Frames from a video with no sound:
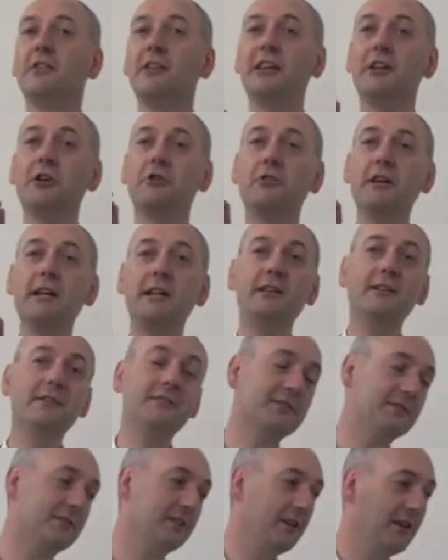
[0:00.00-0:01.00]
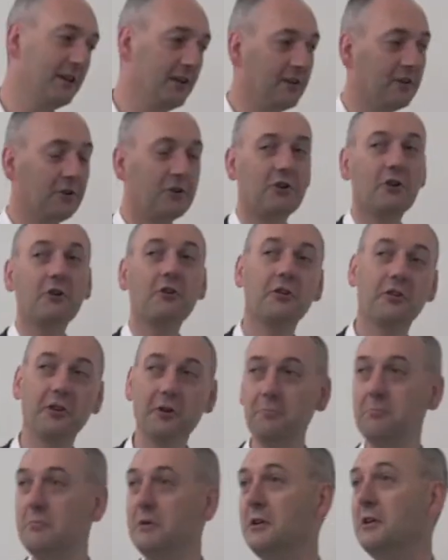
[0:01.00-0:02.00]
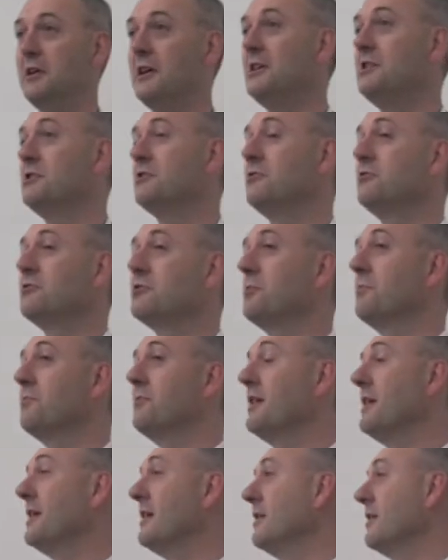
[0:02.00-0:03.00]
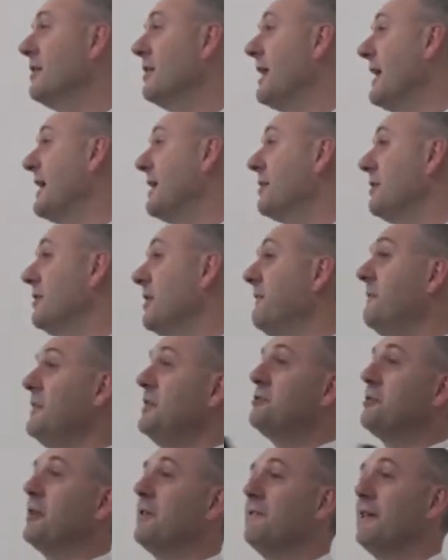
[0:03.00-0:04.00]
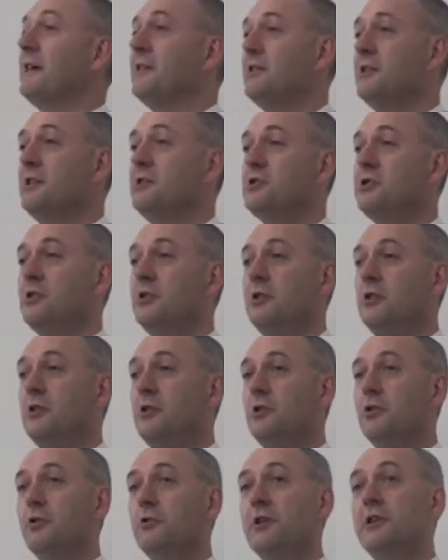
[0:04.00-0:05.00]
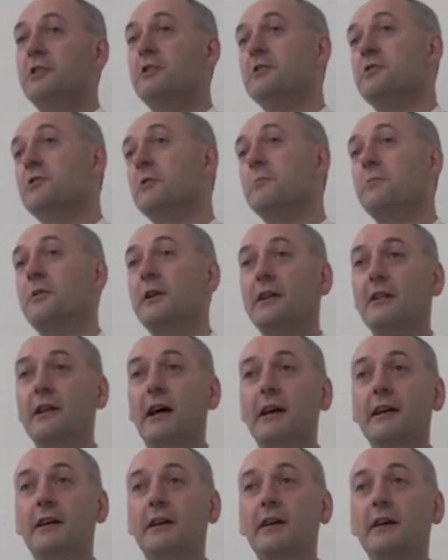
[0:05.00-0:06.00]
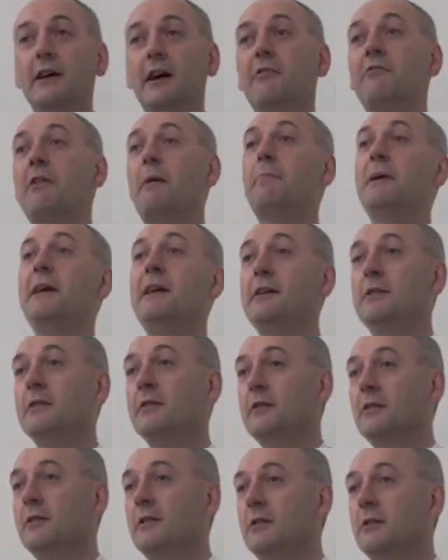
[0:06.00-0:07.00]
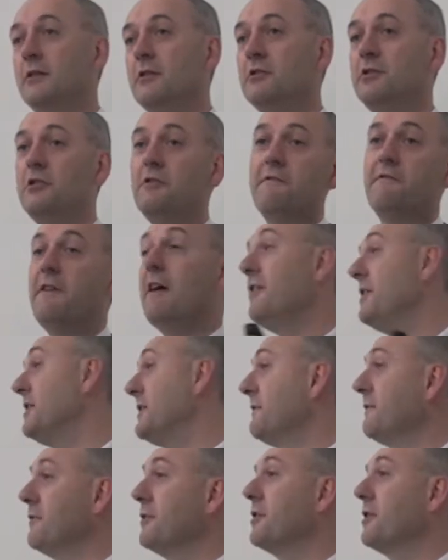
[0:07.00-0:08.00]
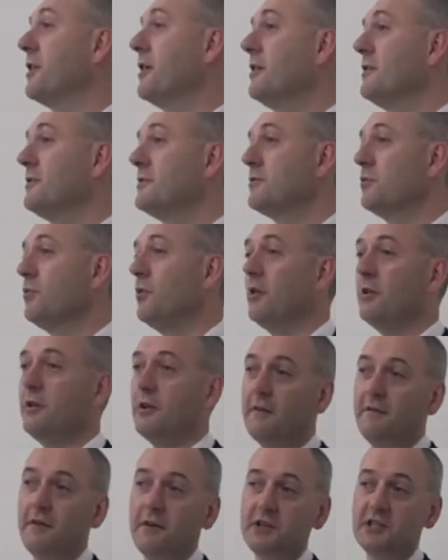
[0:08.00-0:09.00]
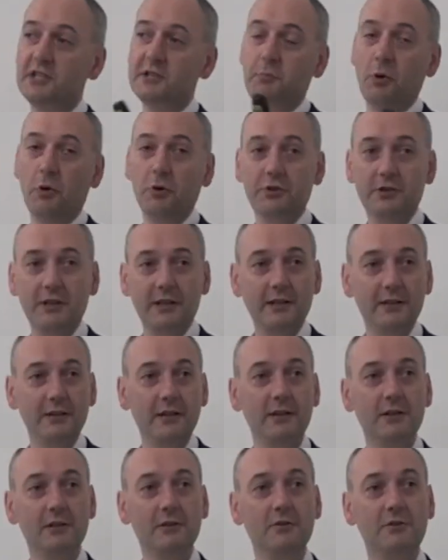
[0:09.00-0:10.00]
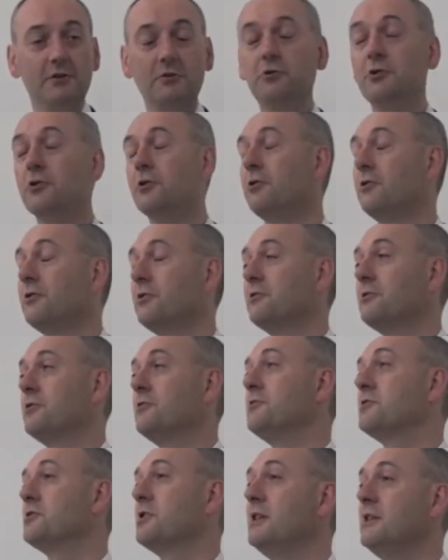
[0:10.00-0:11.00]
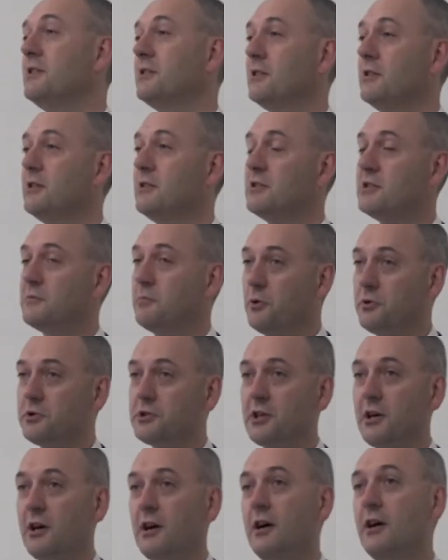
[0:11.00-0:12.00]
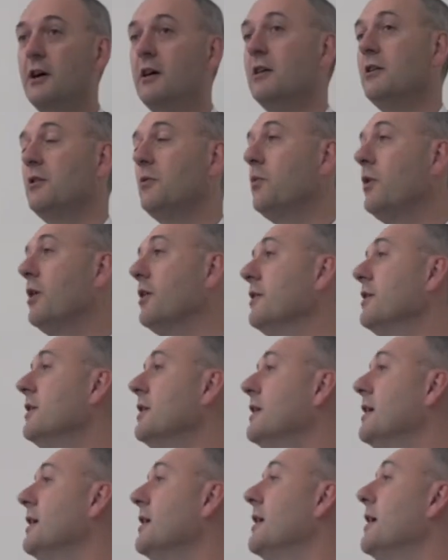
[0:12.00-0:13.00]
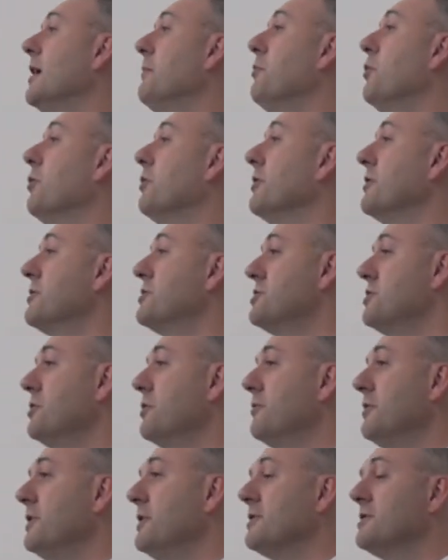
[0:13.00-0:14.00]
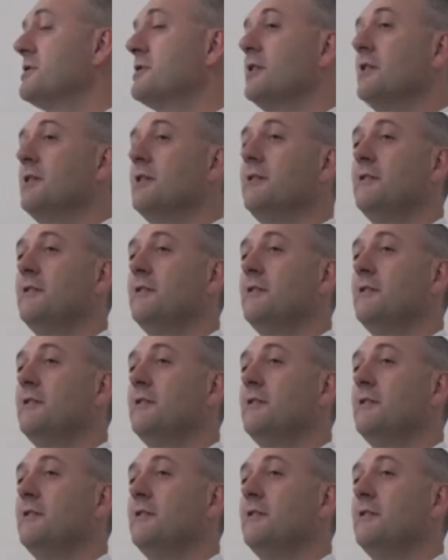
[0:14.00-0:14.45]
the ingredients and cook them into something like a V12 Vantage or into something like a Rapide. Two very different cars, one a very sporting, two-door, two-seat sports car, one a more luxurious,